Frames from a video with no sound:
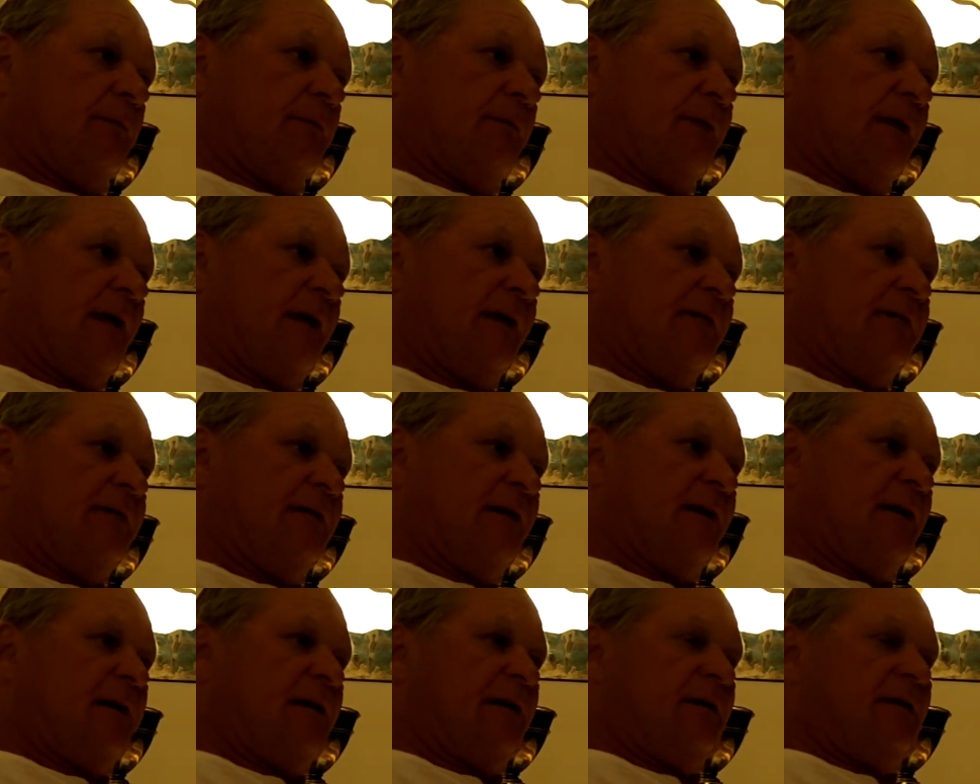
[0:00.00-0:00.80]
that
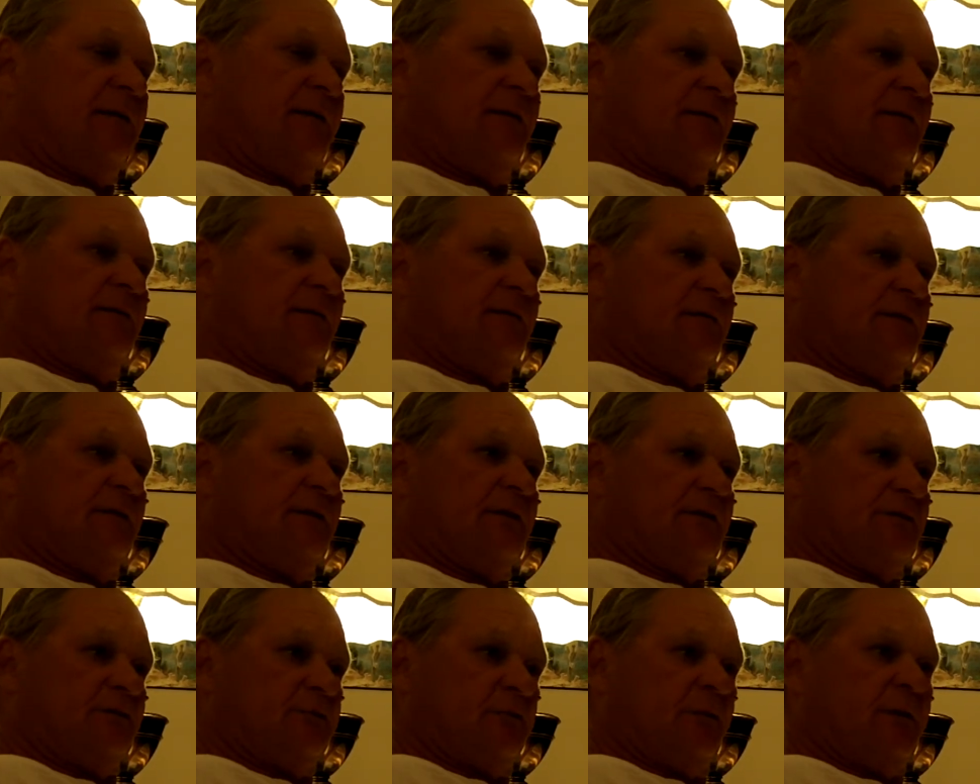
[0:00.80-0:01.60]
night
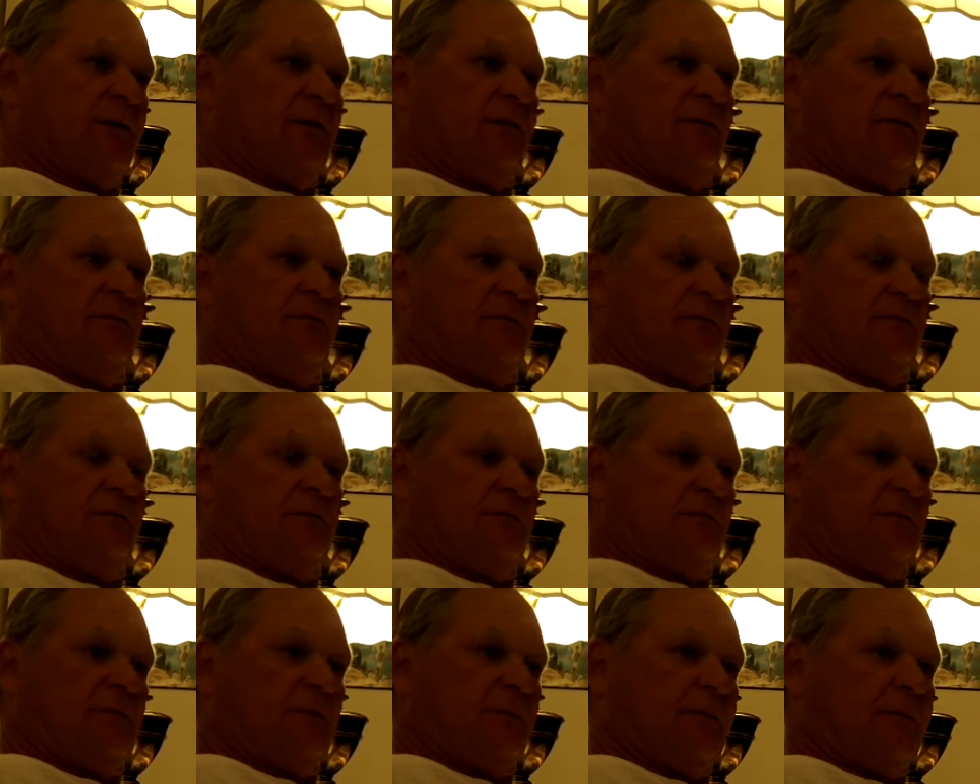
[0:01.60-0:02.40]
is when
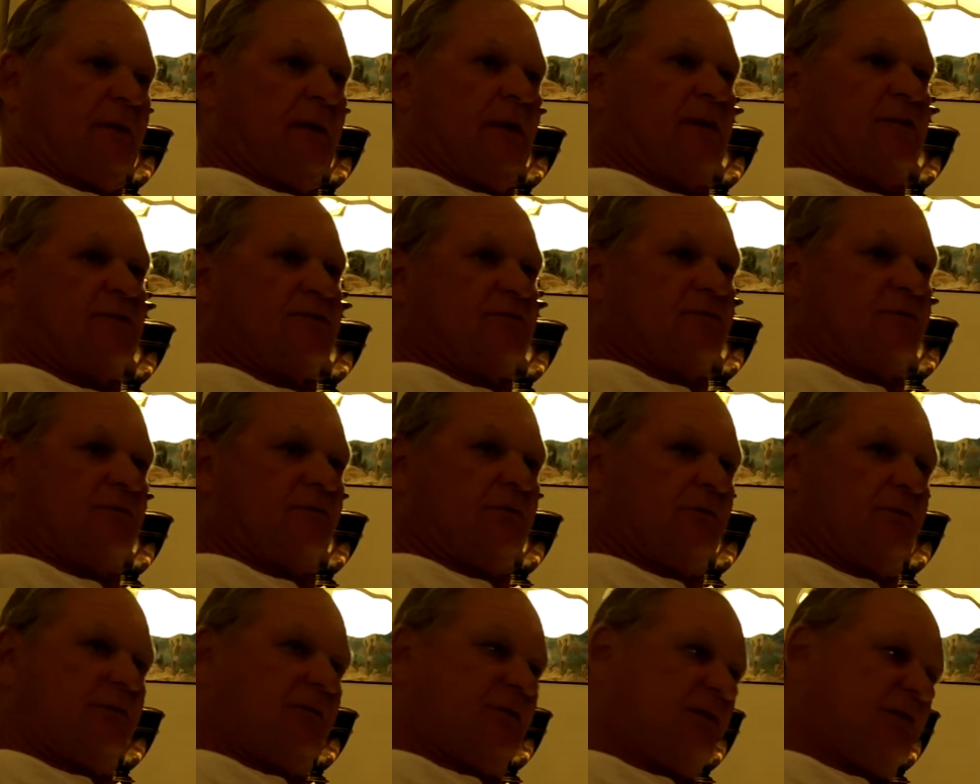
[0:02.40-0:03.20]
the
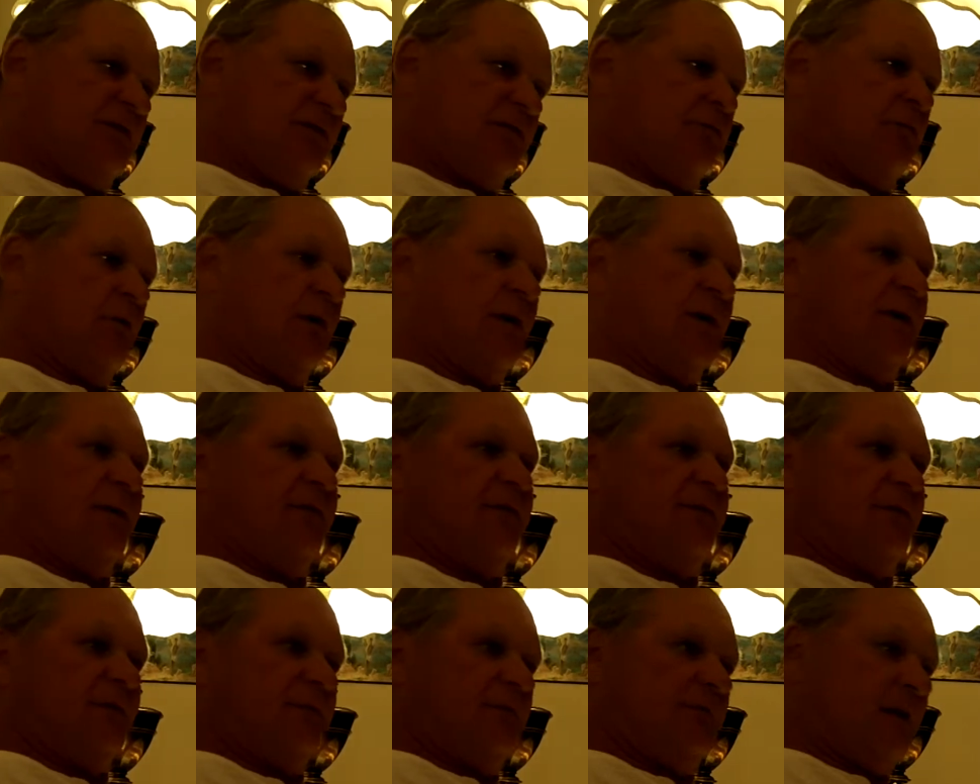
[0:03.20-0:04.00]
pastor and his
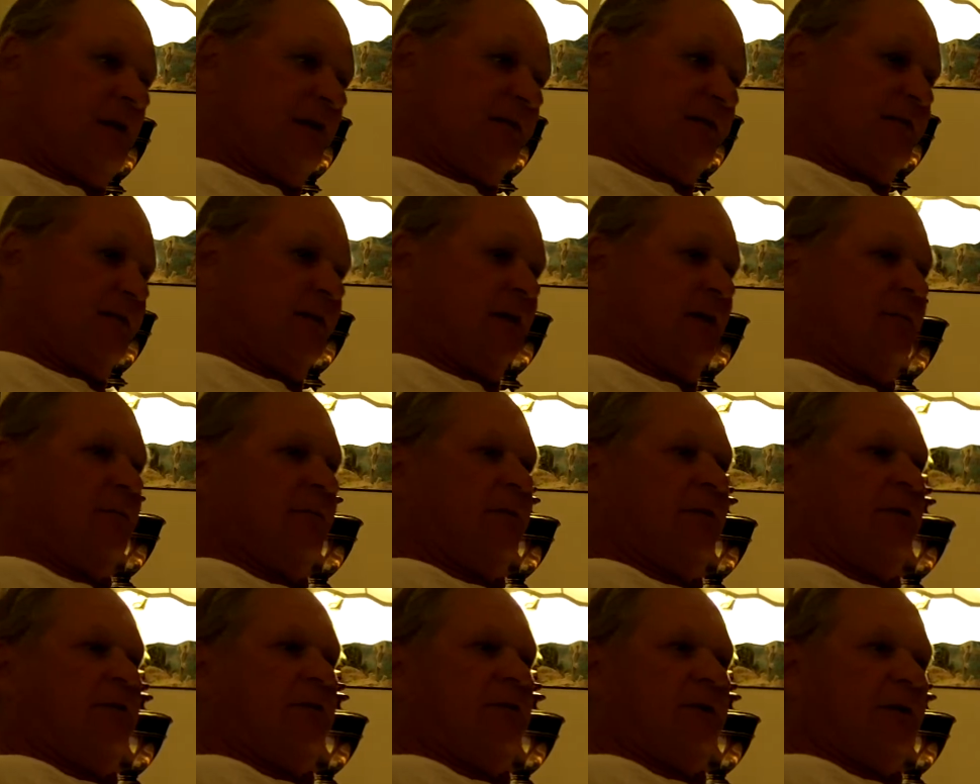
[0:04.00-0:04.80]
wife and my
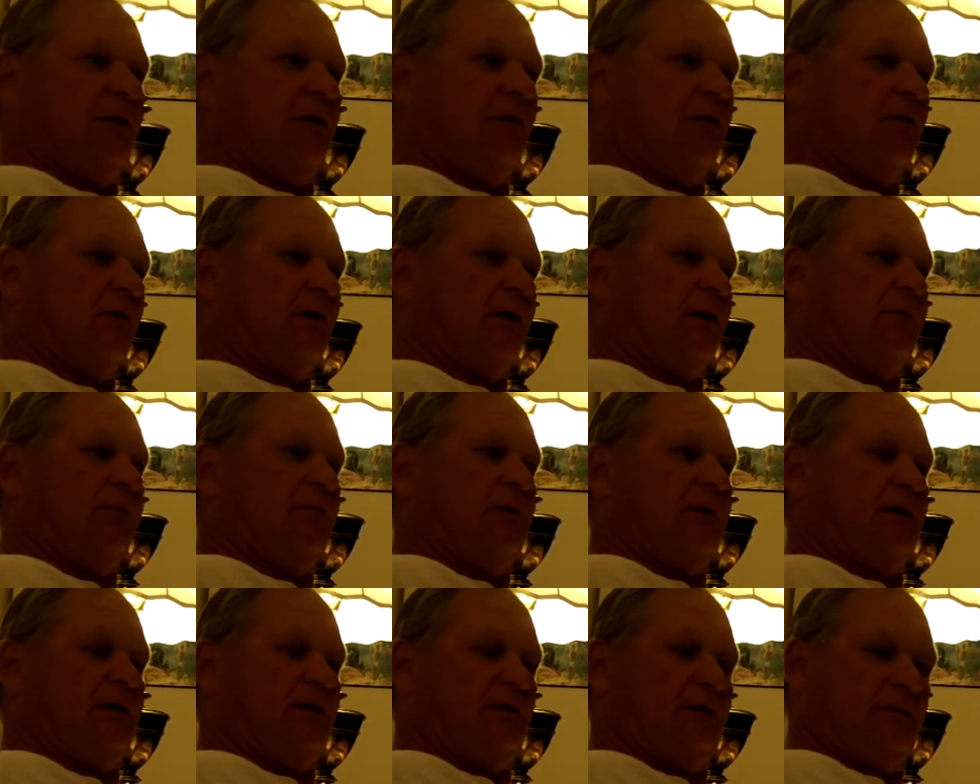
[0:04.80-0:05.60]
family, they all led
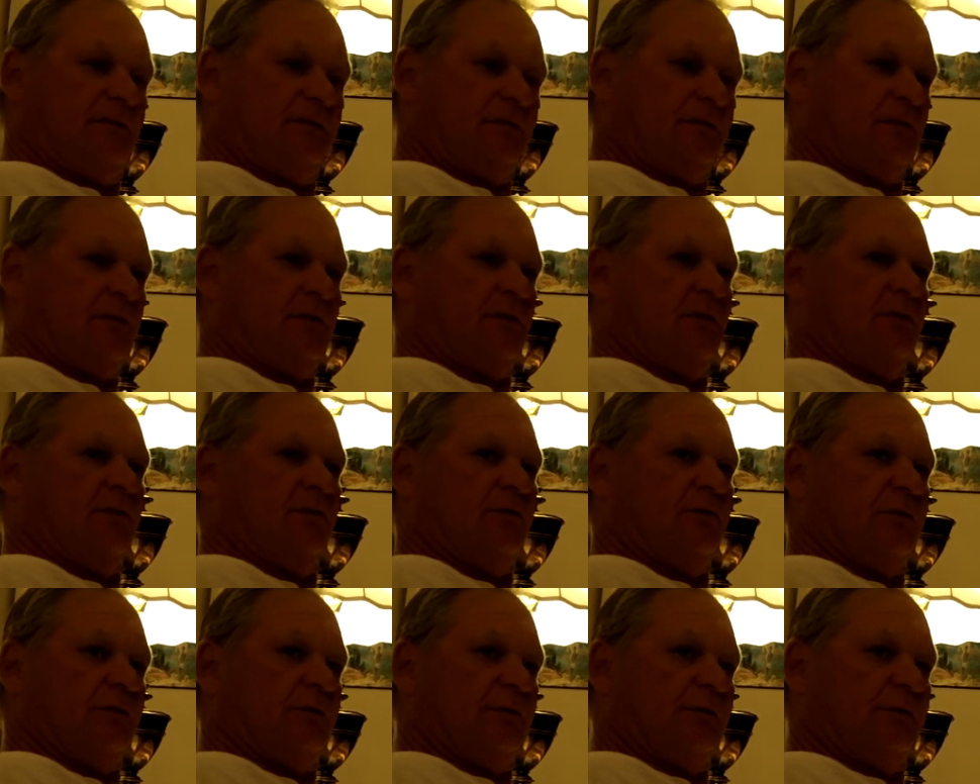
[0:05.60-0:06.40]
me to the
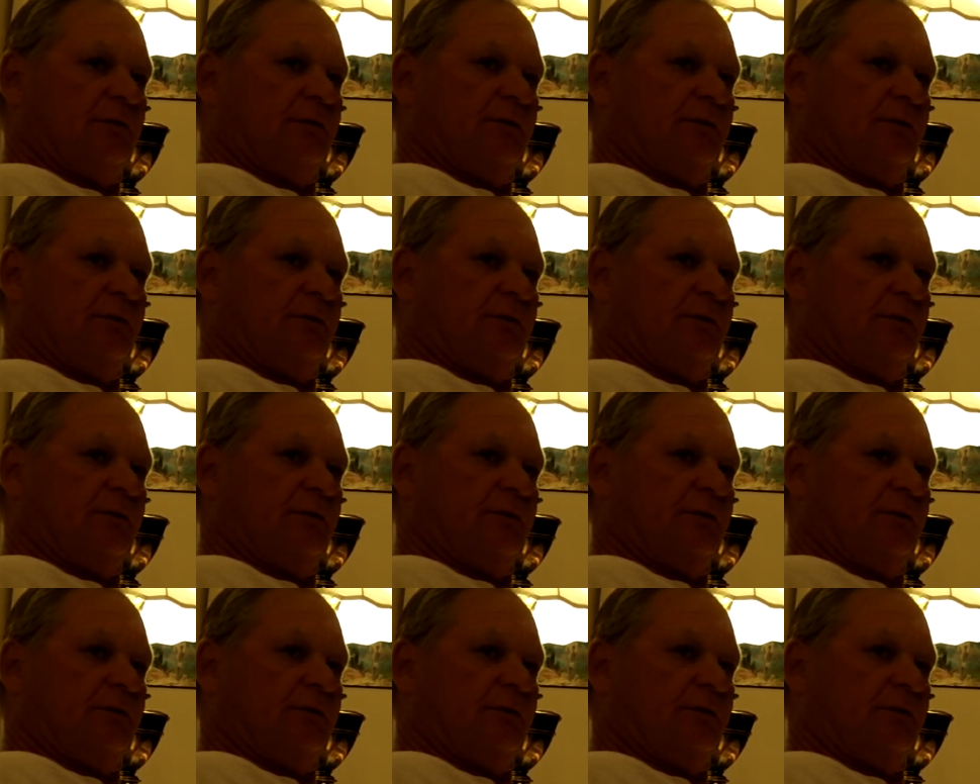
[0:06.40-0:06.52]
Lord.